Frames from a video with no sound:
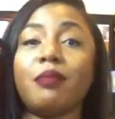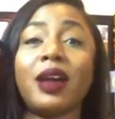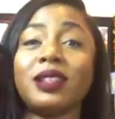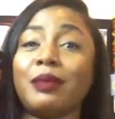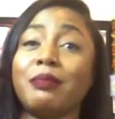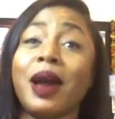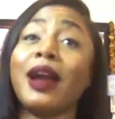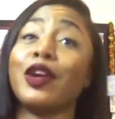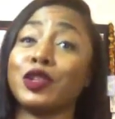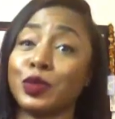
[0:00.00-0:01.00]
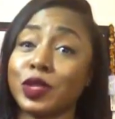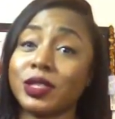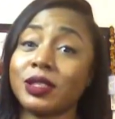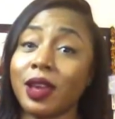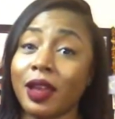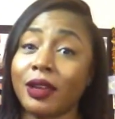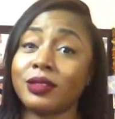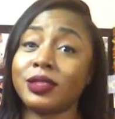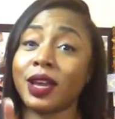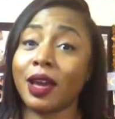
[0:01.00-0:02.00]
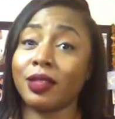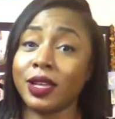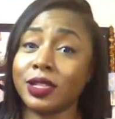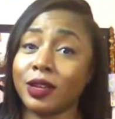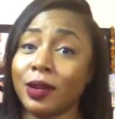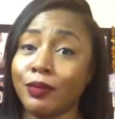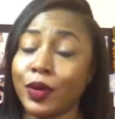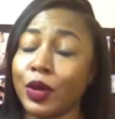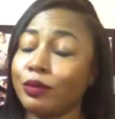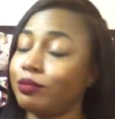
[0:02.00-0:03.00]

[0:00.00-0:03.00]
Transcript: My girls were sitting. Check out the Instagram photo.